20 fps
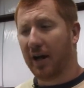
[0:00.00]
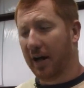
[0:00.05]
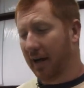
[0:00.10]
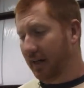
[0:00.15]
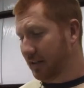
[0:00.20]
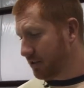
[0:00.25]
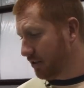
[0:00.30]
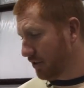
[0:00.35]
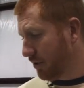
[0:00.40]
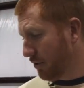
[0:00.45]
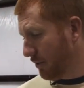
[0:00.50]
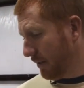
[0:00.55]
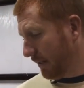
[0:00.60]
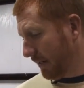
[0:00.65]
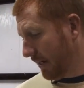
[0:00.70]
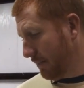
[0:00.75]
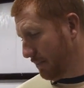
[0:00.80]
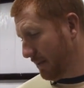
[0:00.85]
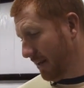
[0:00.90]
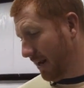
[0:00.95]
And so you want
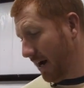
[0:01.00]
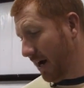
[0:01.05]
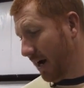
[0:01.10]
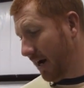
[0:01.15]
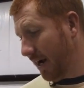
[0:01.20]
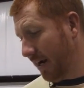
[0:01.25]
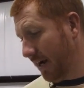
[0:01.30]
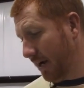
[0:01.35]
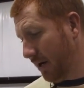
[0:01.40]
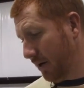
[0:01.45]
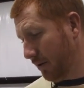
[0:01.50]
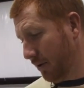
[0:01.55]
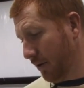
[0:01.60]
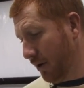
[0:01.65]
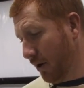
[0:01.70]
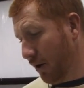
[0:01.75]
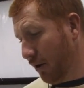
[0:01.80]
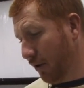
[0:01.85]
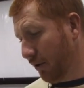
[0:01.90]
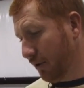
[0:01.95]
to keep an eye out
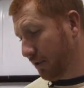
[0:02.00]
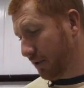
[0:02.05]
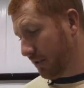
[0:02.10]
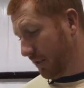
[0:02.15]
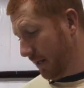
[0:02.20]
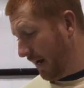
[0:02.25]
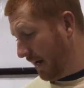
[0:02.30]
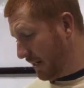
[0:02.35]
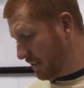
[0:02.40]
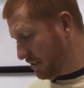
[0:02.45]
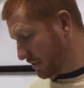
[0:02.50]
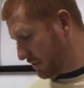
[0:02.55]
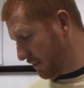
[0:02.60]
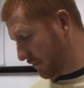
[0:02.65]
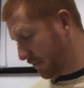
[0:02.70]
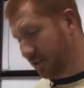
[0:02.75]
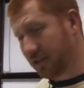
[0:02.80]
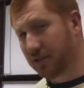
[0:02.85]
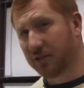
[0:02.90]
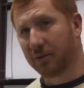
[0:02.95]
on the edges
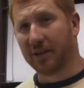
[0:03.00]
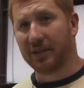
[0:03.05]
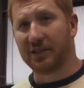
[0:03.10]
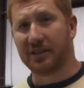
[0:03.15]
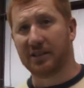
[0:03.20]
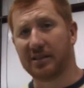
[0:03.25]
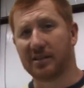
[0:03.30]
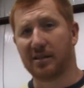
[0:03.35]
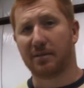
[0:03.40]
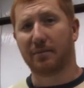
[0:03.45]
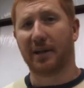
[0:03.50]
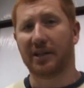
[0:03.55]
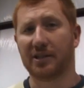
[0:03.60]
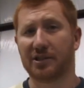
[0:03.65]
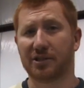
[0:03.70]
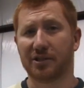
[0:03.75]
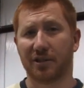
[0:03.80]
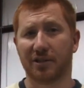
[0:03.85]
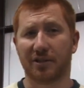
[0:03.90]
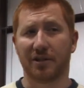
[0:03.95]
of your squeegees to make
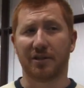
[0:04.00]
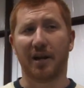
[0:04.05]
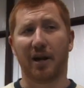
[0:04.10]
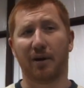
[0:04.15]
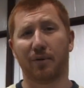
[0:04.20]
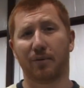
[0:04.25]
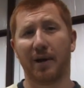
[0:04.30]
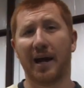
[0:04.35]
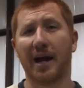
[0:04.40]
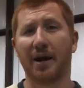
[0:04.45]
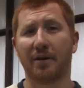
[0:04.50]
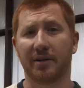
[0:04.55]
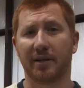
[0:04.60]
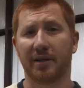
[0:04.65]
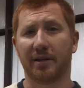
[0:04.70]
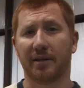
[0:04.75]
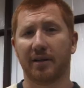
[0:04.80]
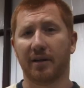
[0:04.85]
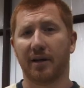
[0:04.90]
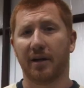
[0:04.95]
sure they're not
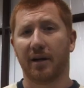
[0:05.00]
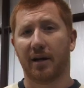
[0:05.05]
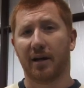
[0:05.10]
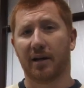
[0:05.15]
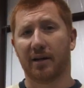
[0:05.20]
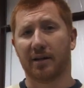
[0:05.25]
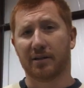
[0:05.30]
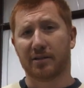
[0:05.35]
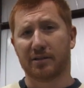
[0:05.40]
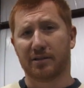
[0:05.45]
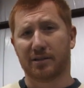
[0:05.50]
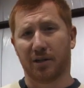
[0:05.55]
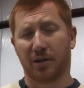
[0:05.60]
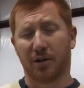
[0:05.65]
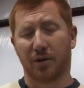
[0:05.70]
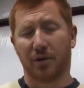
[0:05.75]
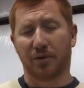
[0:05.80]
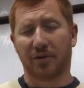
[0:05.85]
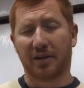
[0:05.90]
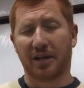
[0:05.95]
rounded
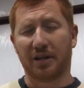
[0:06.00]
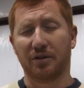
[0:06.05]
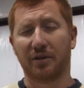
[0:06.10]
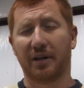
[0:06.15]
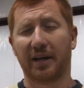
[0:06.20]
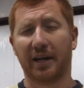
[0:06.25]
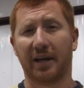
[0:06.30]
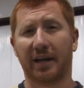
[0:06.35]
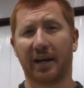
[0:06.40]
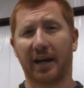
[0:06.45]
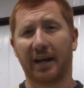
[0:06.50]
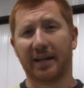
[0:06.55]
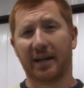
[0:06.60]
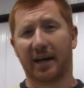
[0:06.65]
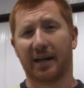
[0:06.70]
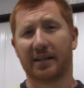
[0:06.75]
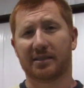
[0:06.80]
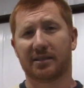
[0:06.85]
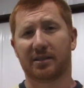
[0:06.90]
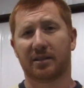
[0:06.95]
so that you get a
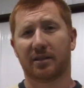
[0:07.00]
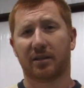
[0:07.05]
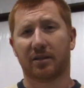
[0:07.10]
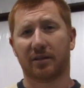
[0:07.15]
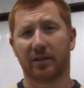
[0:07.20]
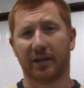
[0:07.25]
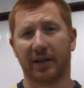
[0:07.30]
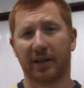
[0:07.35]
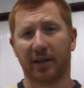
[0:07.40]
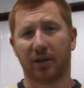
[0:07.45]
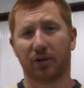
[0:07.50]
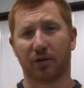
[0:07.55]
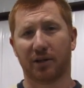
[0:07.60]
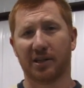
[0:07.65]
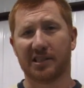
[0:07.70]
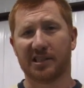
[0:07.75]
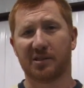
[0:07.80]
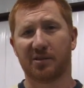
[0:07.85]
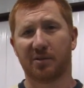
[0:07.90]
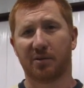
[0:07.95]
nice, clean,
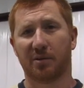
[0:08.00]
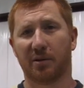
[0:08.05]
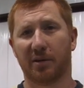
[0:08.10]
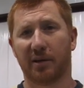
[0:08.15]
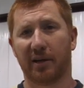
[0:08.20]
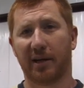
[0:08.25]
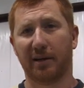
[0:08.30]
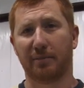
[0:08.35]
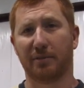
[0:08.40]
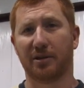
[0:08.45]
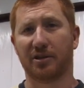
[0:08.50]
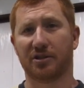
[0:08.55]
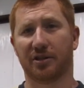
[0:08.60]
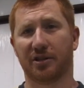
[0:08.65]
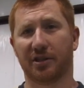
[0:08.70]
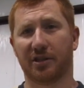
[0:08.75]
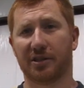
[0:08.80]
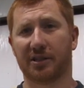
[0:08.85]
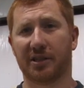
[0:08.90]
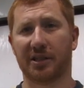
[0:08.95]
crisp image
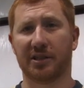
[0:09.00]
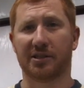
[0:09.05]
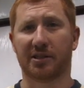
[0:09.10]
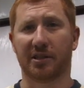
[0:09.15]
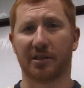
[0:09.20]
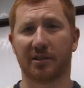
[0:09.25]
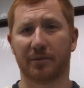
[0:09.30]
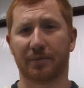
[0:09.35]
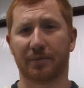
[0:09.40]
on your t-shirt.